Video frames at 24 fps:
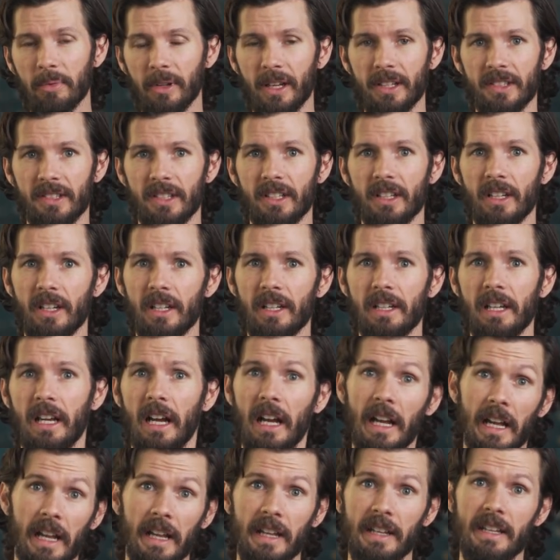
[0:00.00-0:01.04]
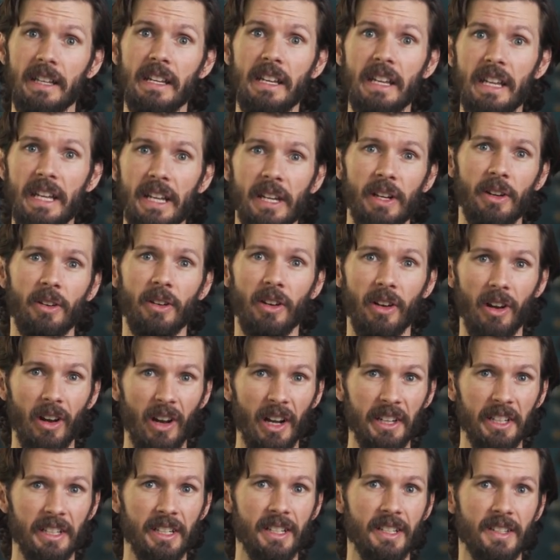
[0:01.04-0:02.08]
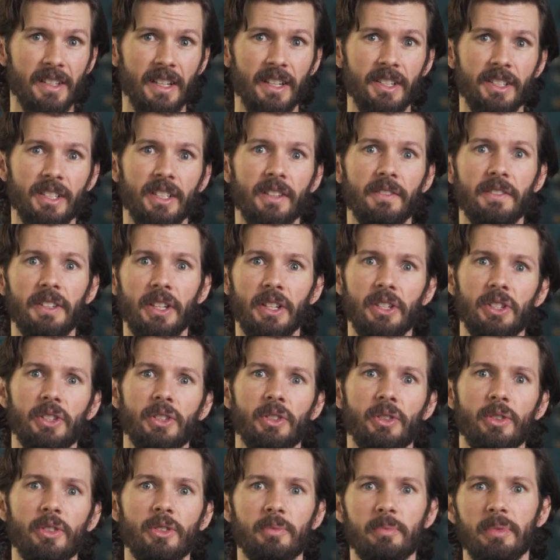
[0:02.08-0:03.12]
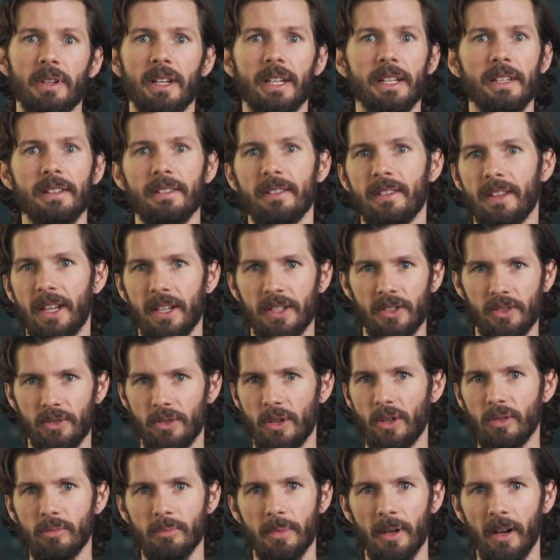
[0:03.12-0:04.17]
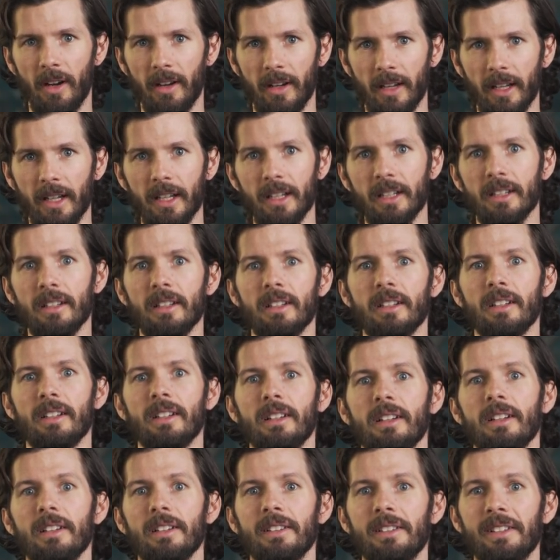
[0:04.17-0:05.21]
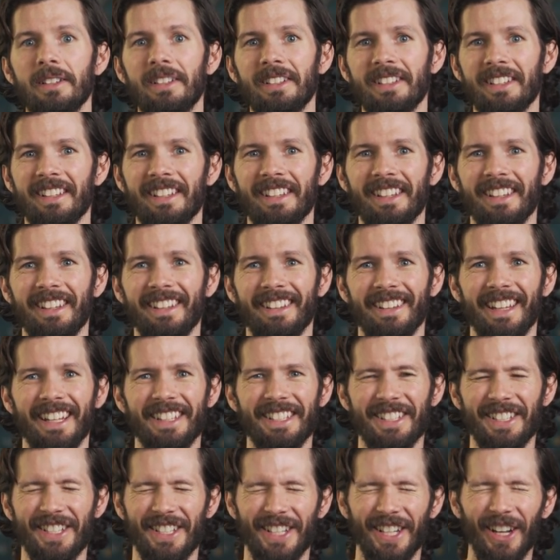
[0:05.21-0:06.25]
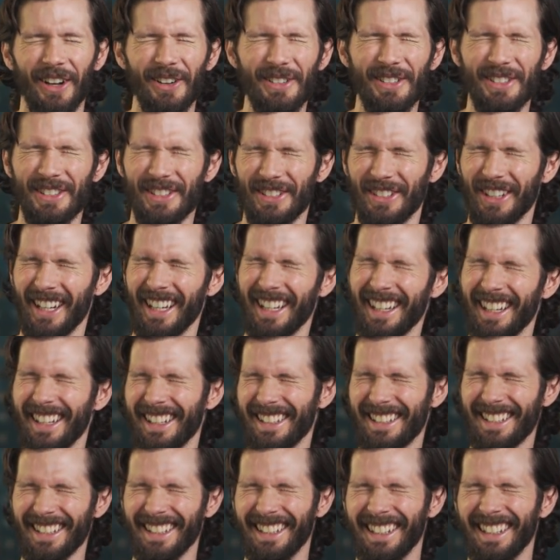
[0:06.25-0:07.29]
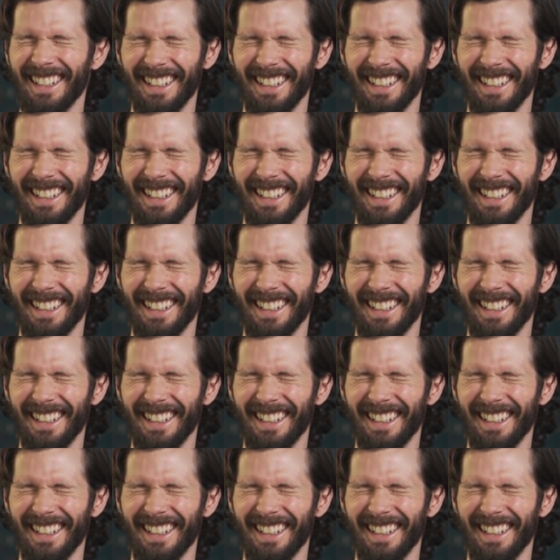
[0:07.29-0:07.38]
placing it near or on any sensitive tissues, but that's your own party. It's so strange.